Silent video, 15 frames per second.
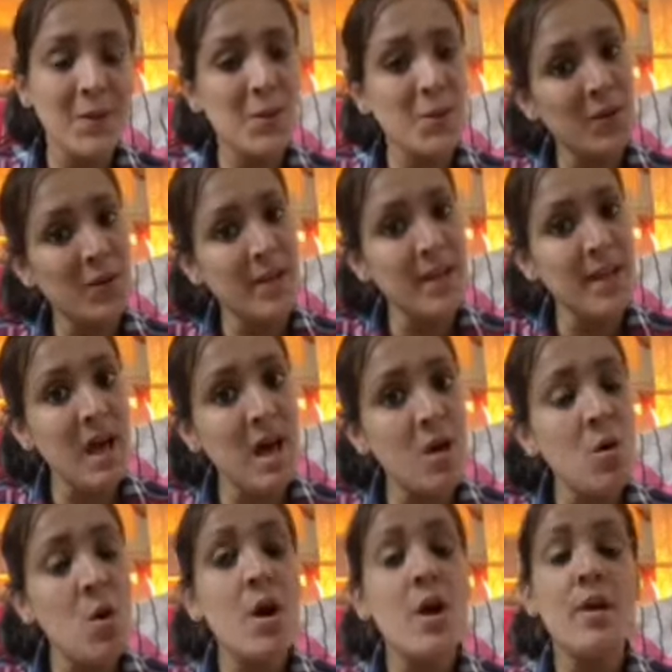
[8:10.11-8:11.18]
Okay,
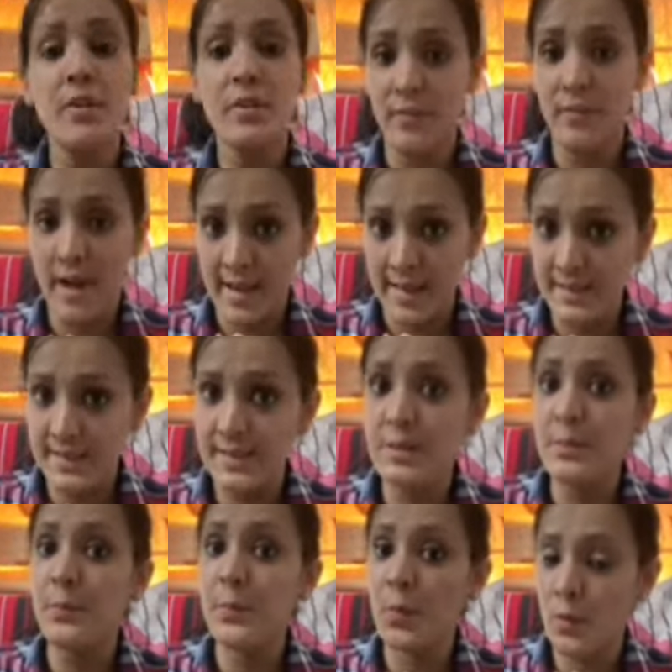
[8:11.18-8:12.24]
now revise the
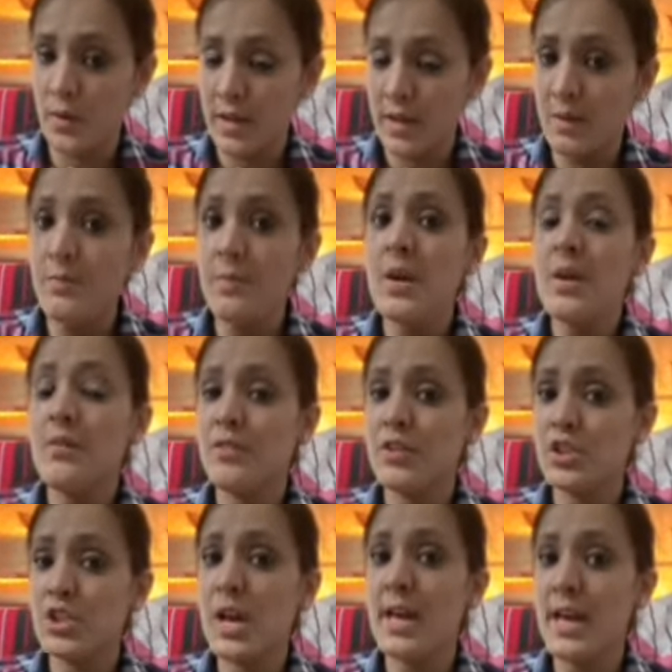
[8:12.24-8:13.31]
poem
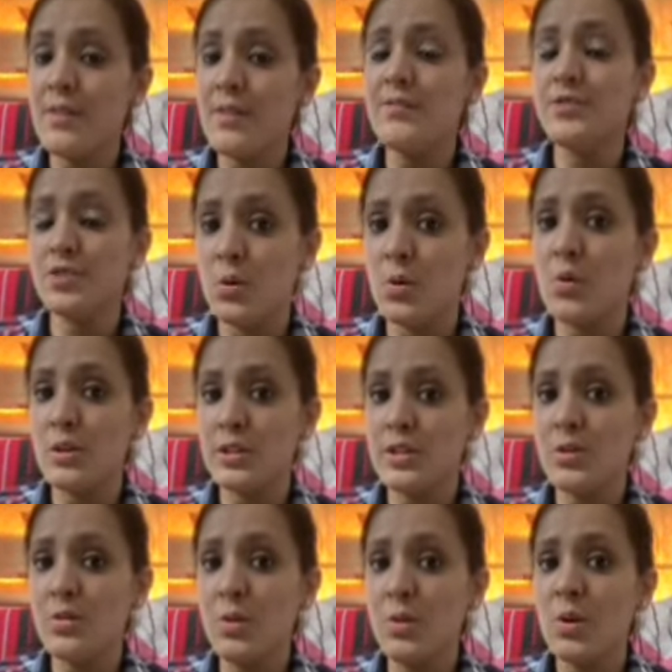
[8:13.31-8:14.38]
which I have told
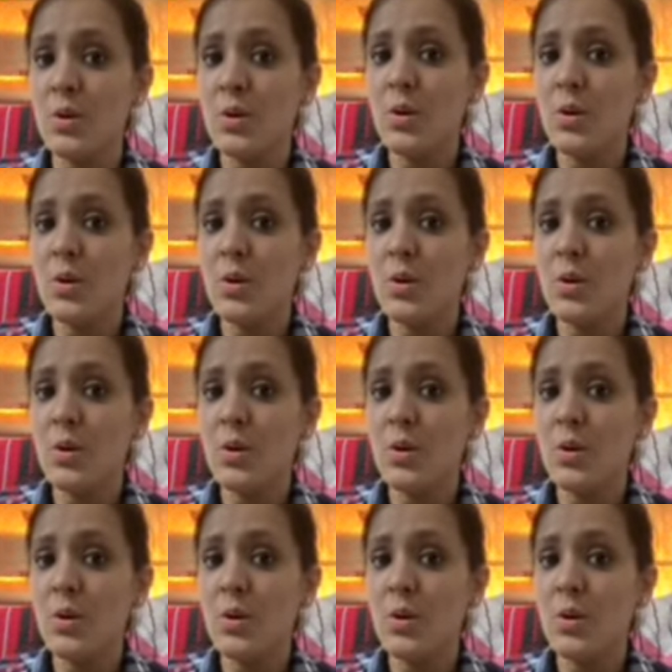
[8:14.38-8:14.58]
you.